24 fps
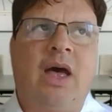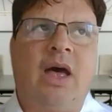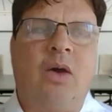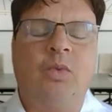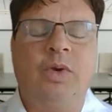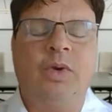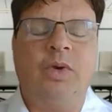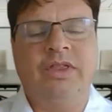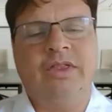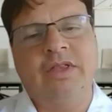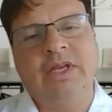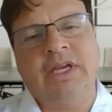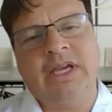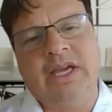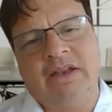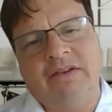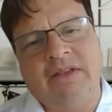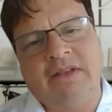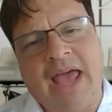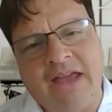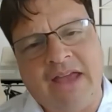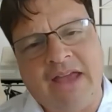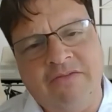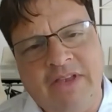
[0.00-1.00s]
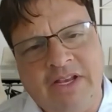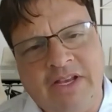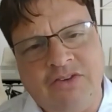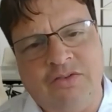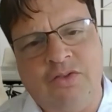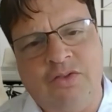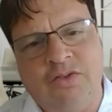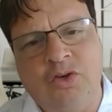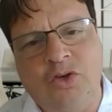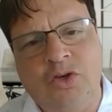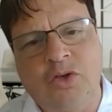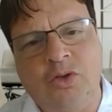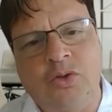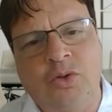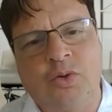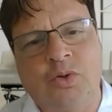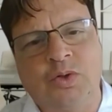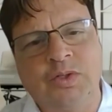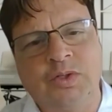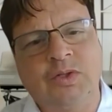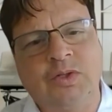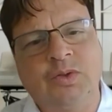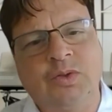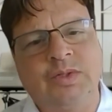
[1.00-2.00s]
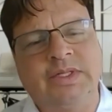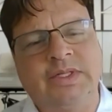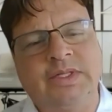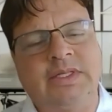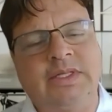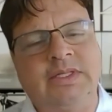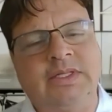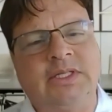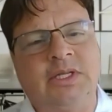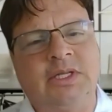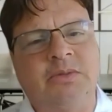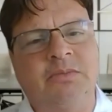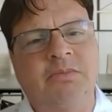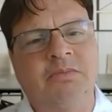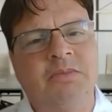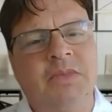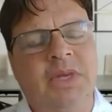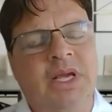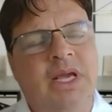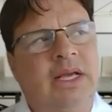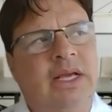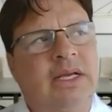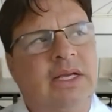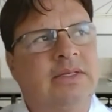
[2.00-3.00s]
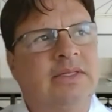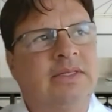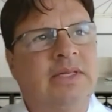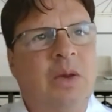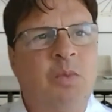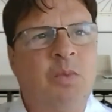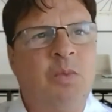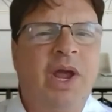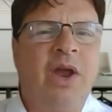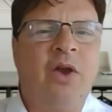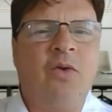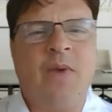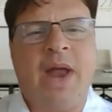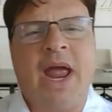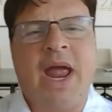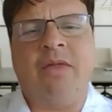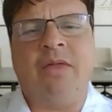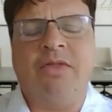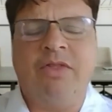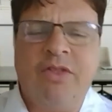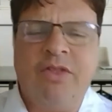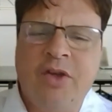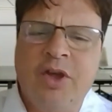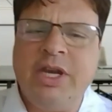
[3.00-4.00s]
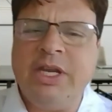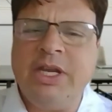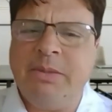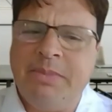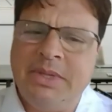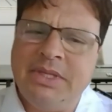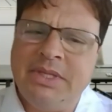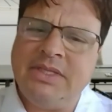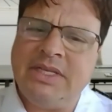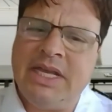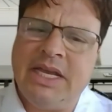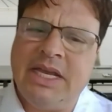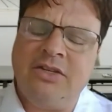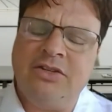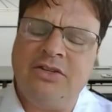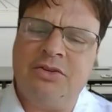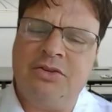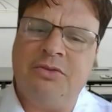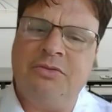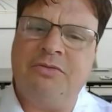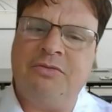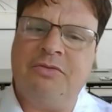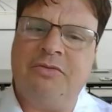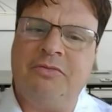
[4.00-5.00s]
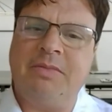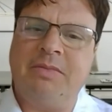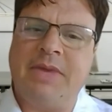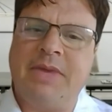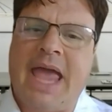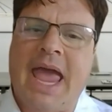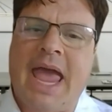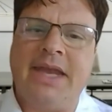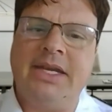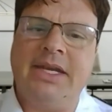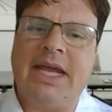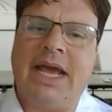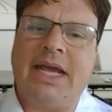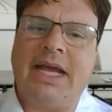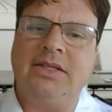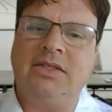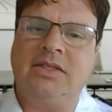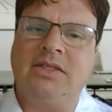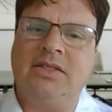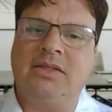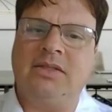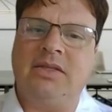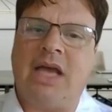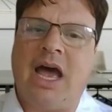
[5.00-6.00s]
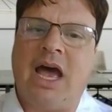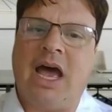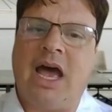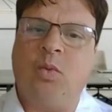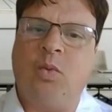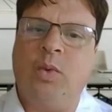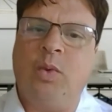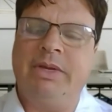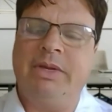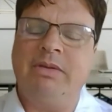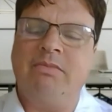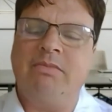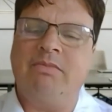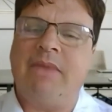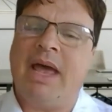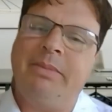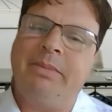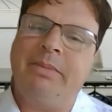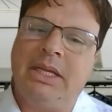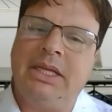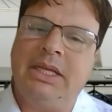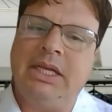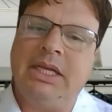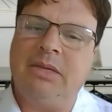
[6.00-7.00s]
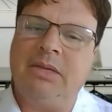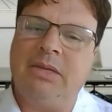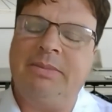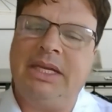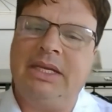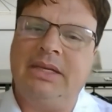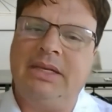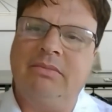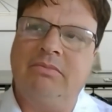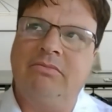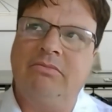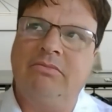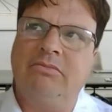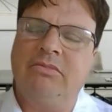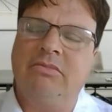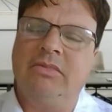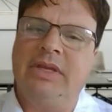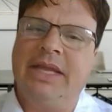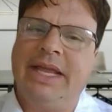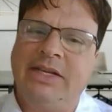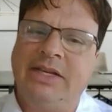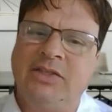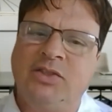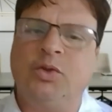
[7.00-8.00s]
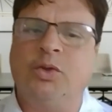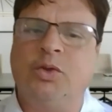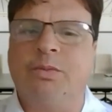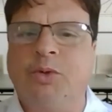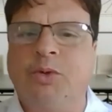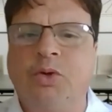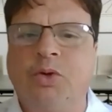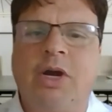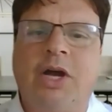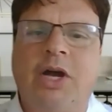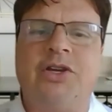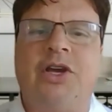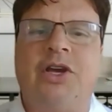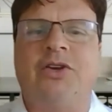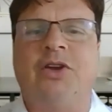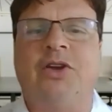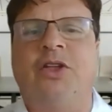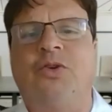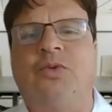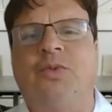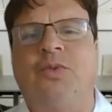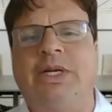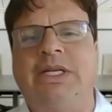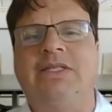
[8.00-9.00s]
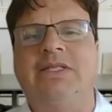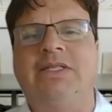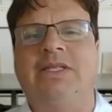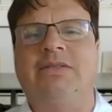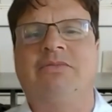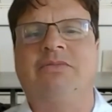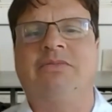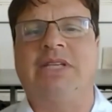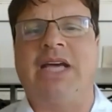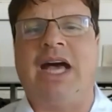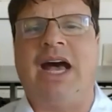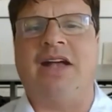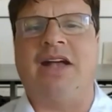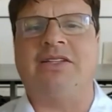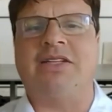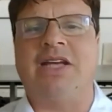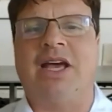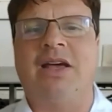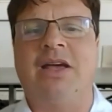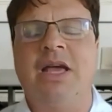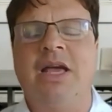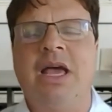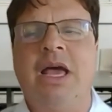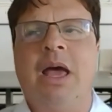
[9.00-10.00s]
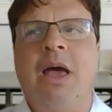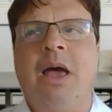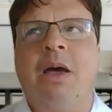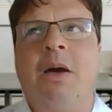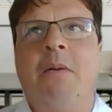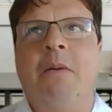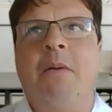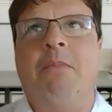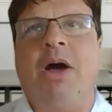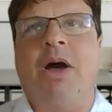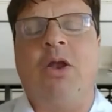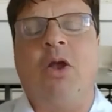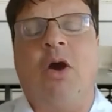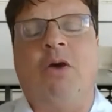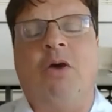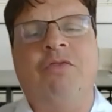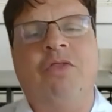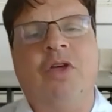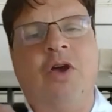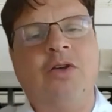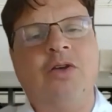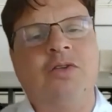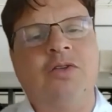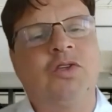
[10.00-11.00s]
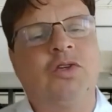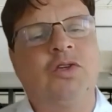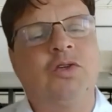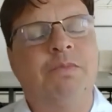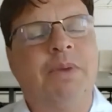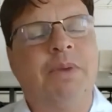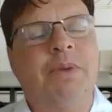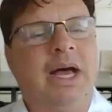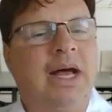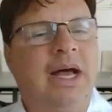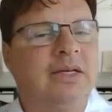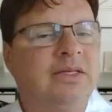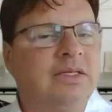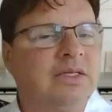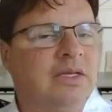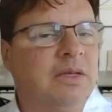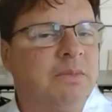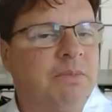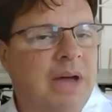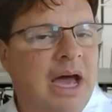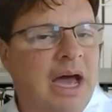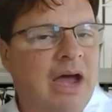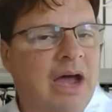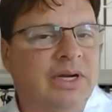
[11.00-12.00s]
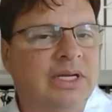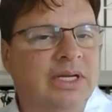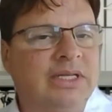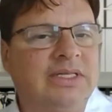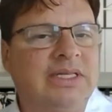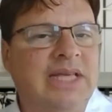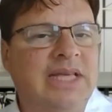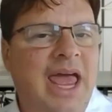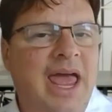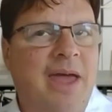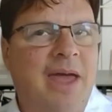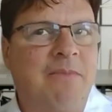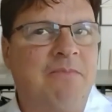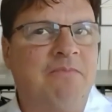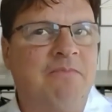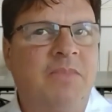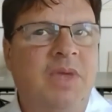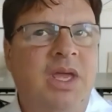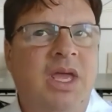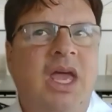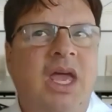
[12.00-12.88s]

with the advent of the new law school system, somewhere around 30% of candidates are women, maybe a little bit less or more. I don't know the recent data. But of those who pass the bar exam,